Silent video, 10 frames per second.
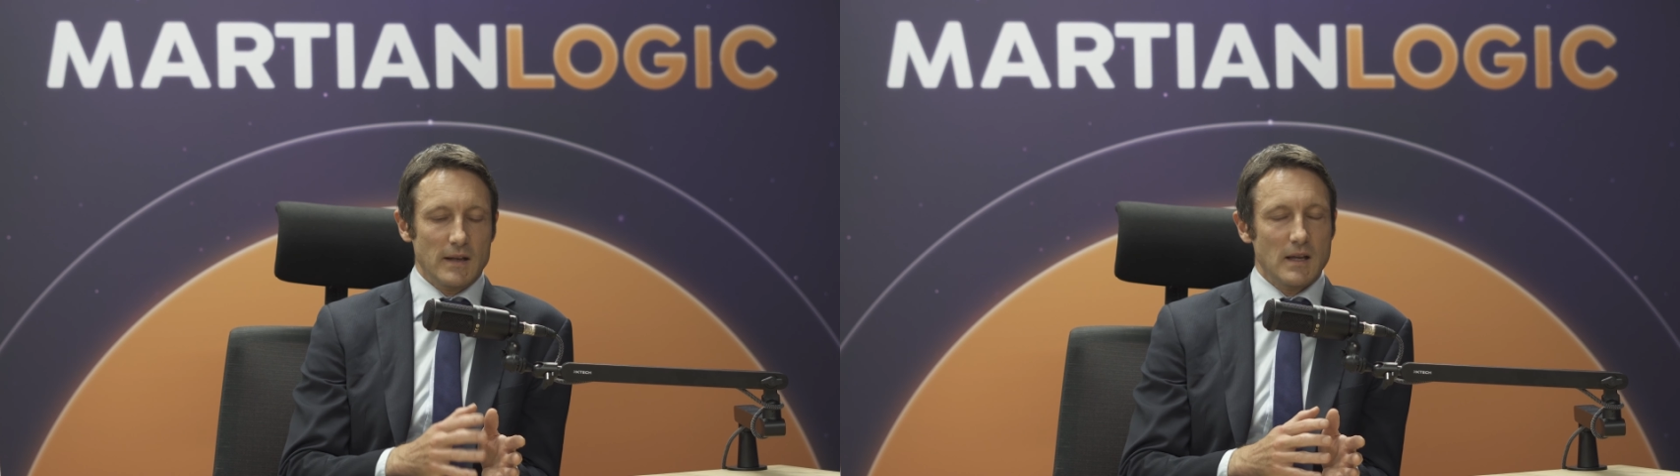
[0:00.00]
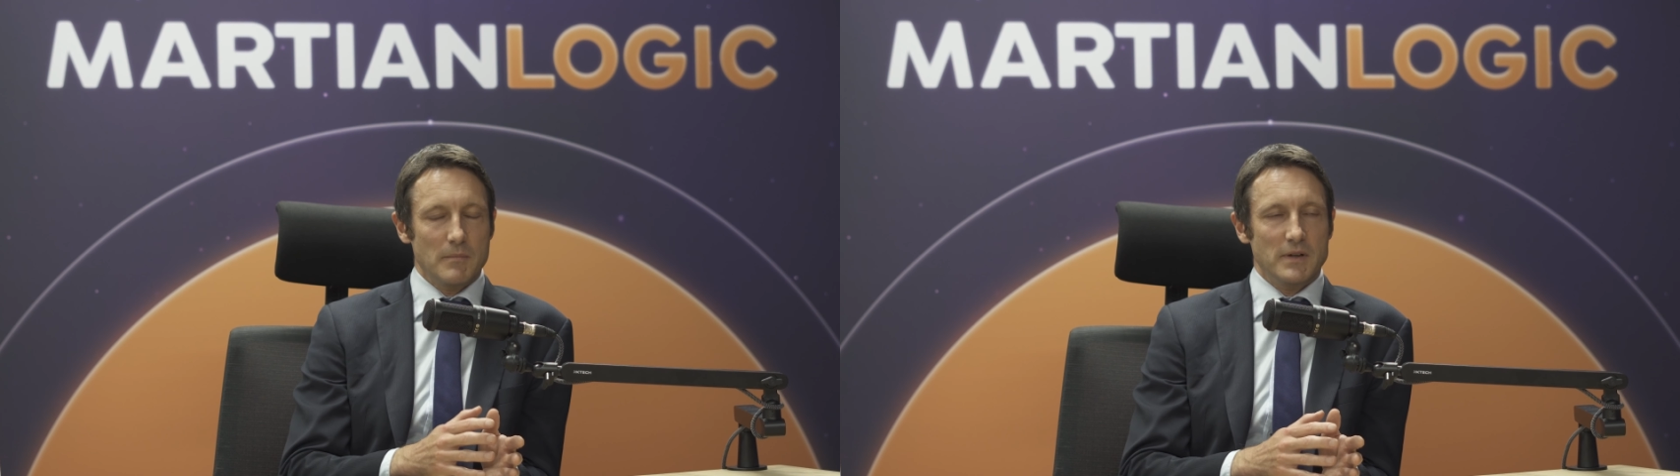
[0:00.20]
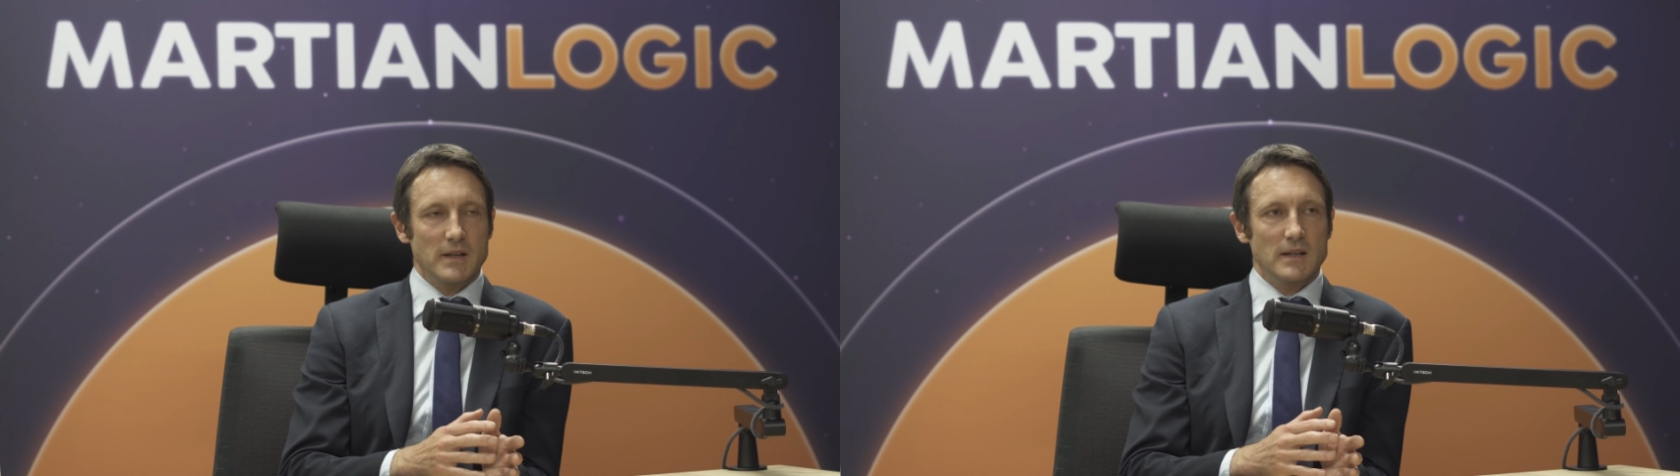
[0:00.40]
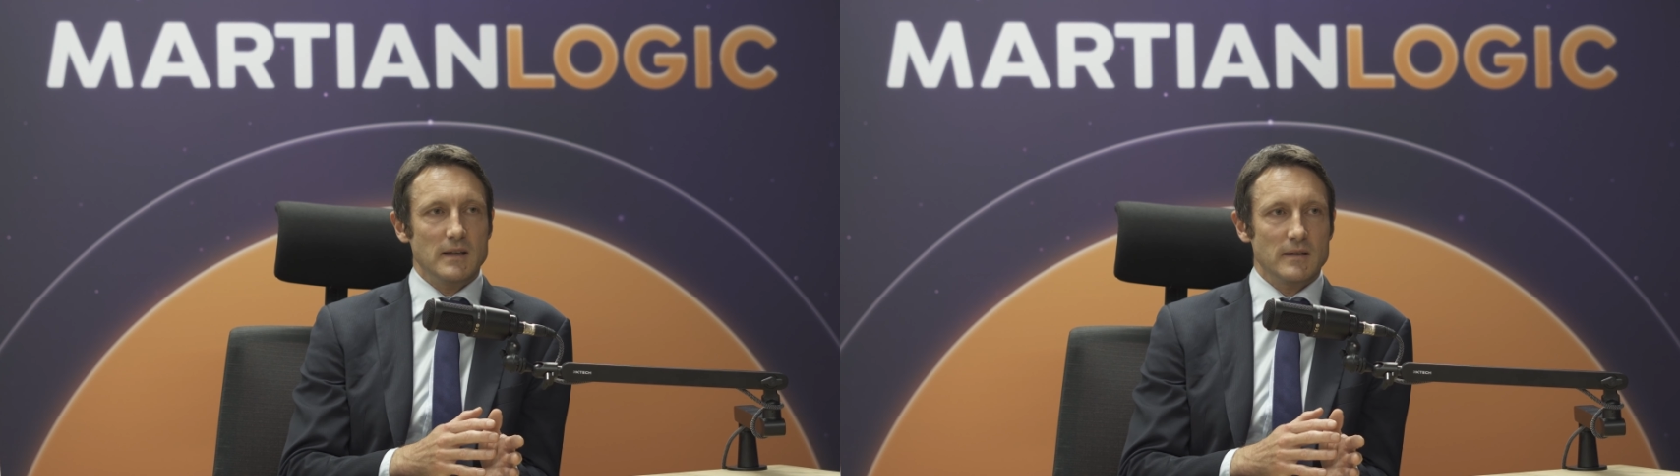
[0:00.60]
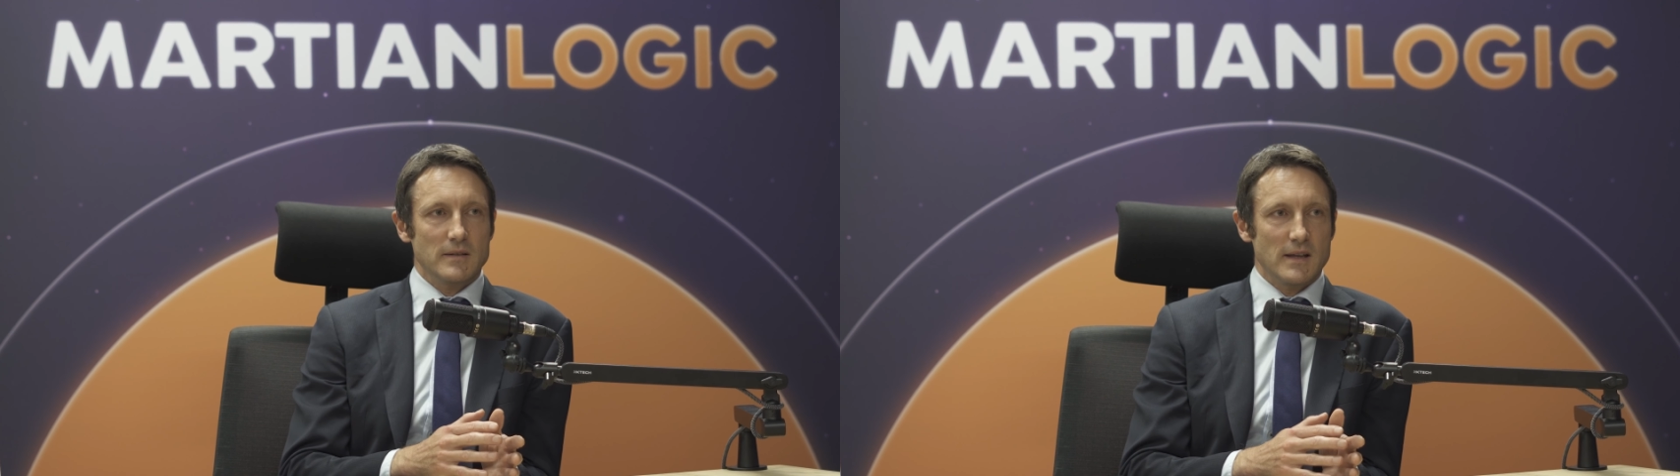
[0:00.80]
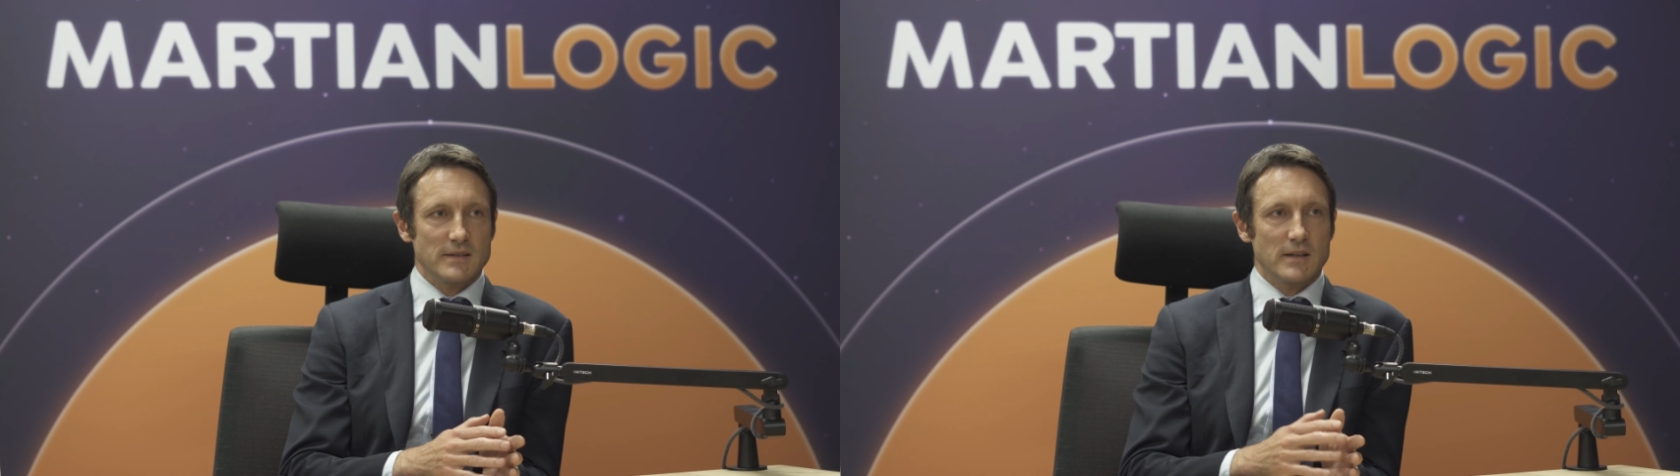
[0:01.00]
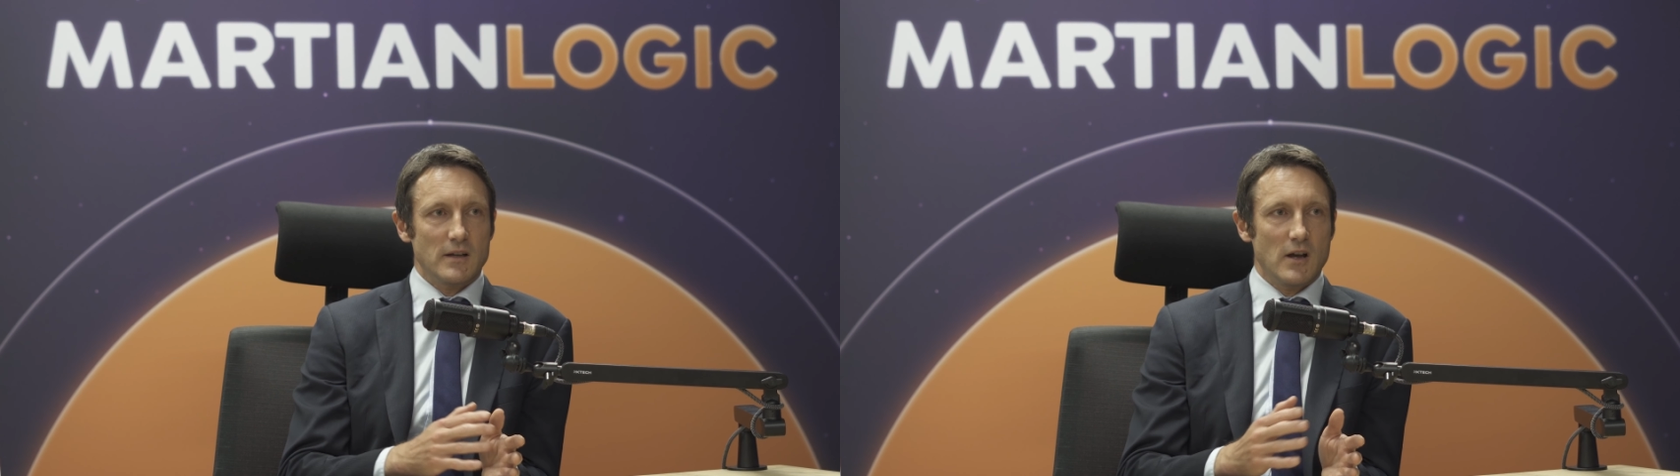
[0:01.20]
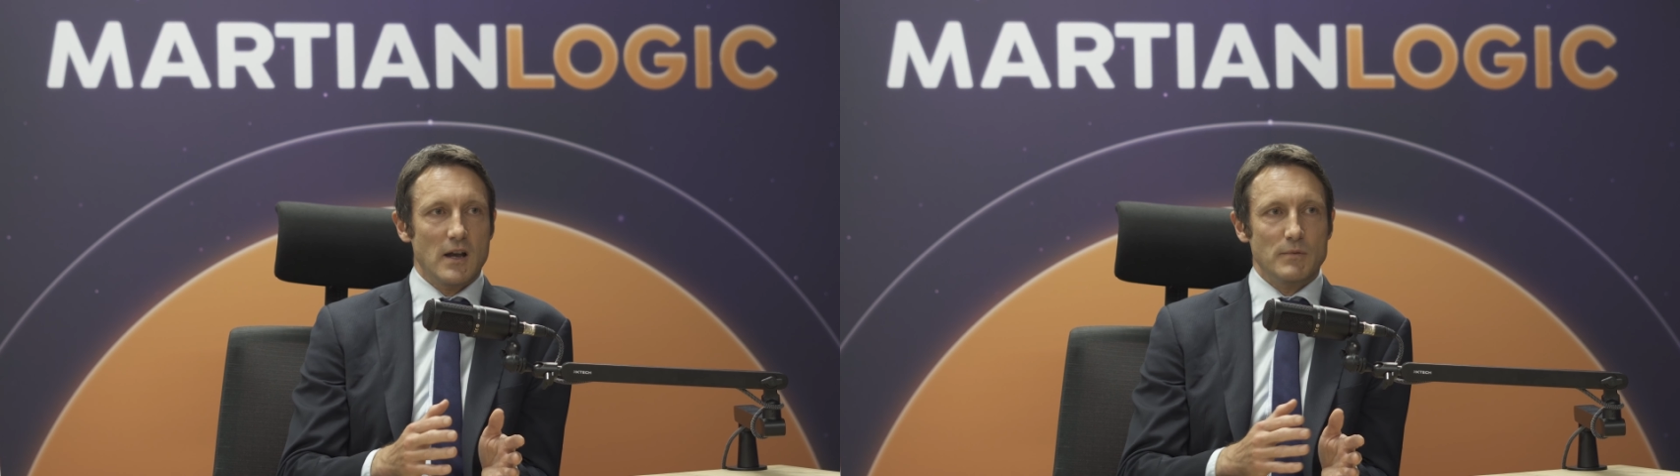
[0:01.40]
company has a
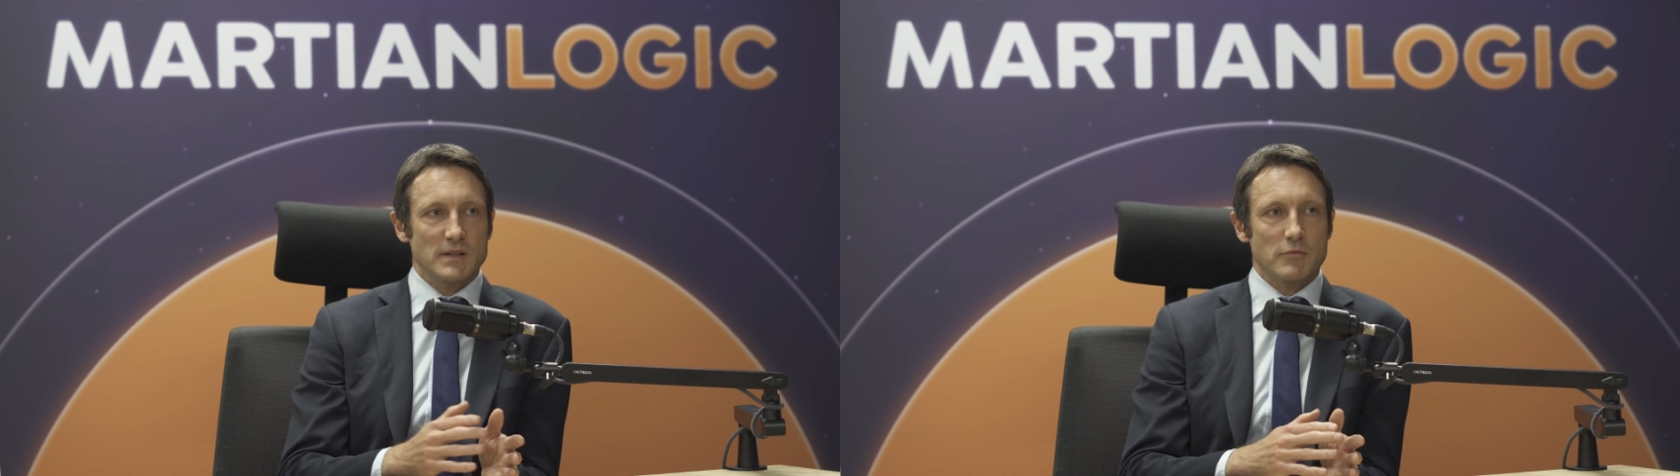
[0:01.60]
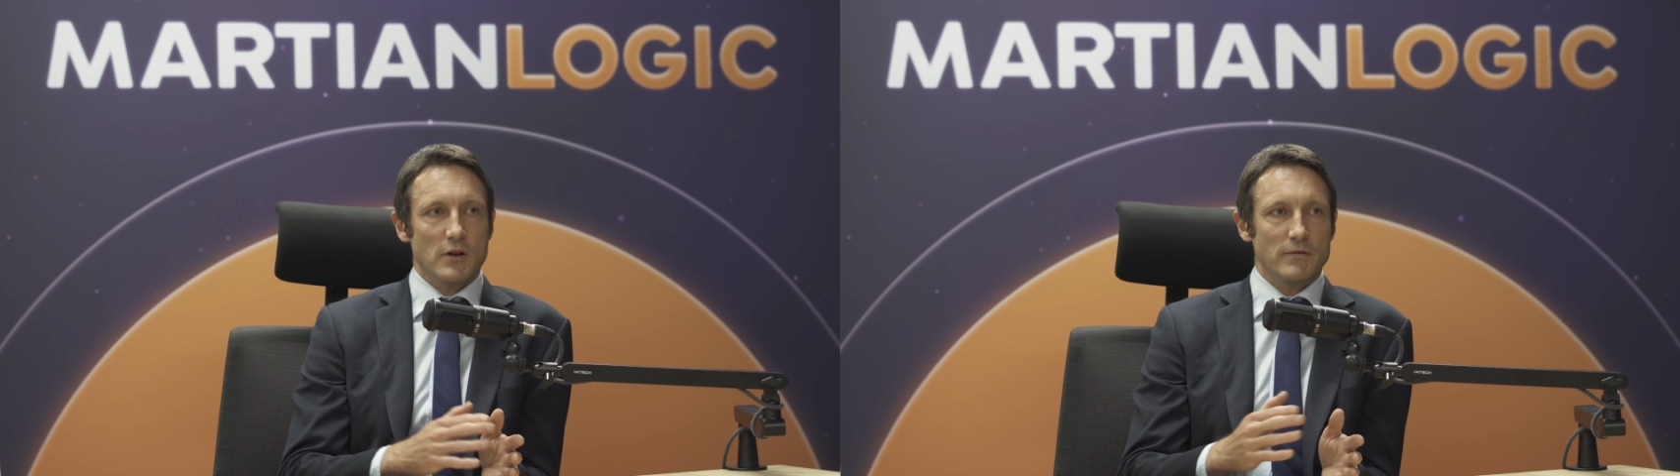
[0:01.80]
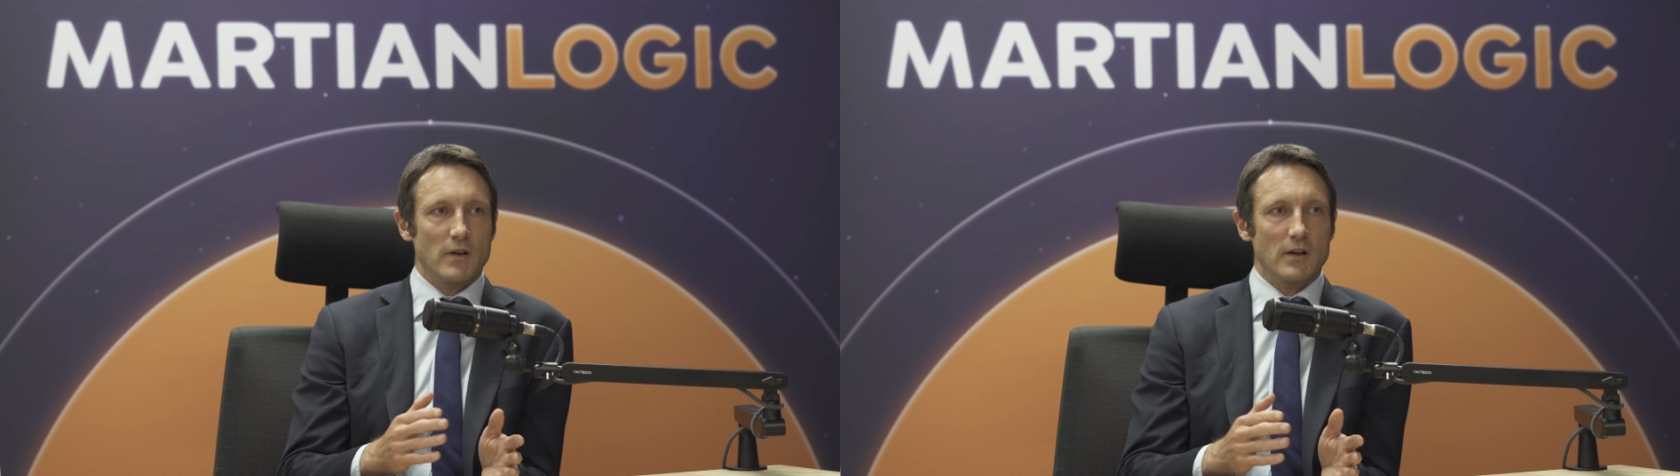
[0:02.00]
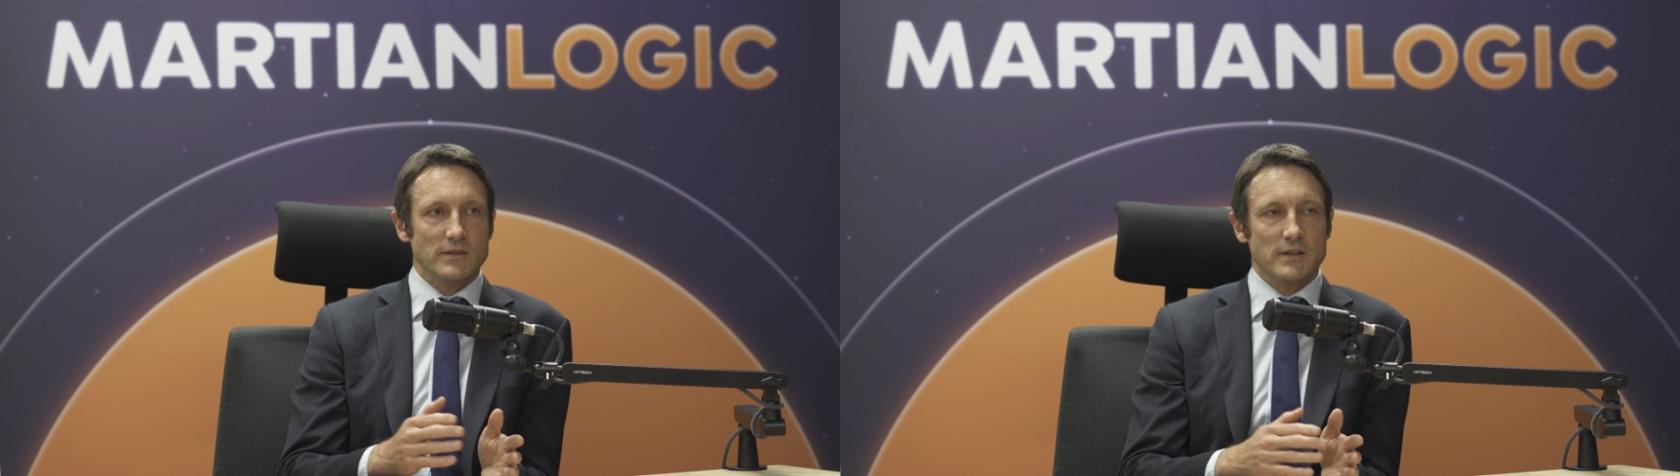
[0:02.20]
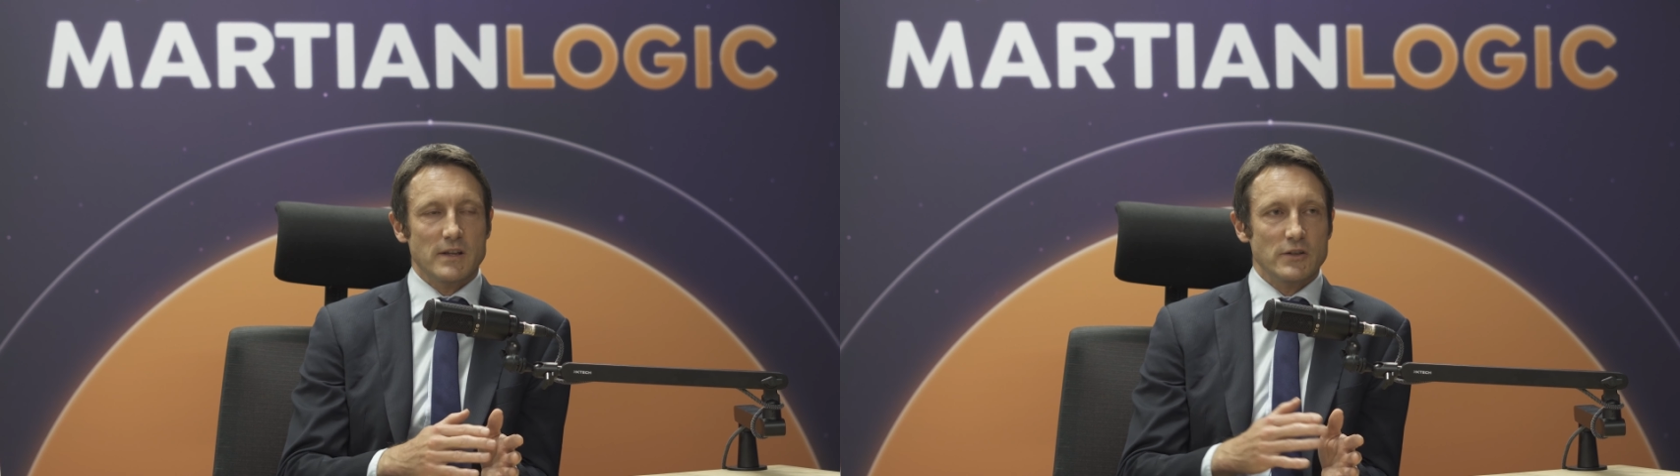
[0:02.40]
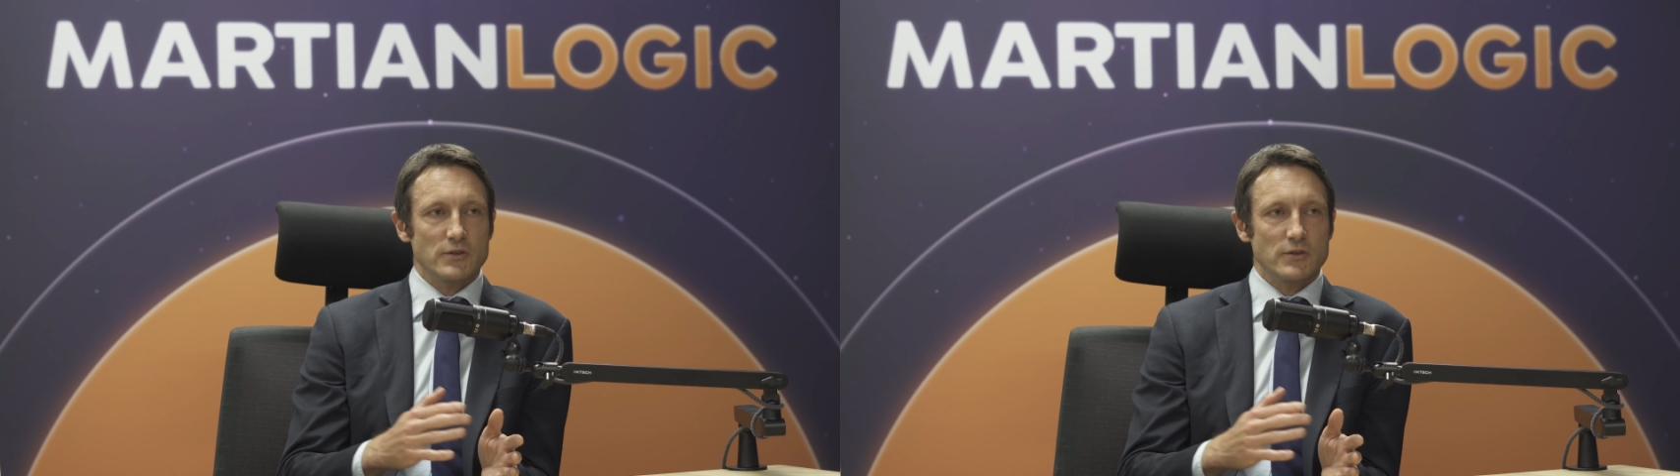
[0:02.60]
higher risk profile, so they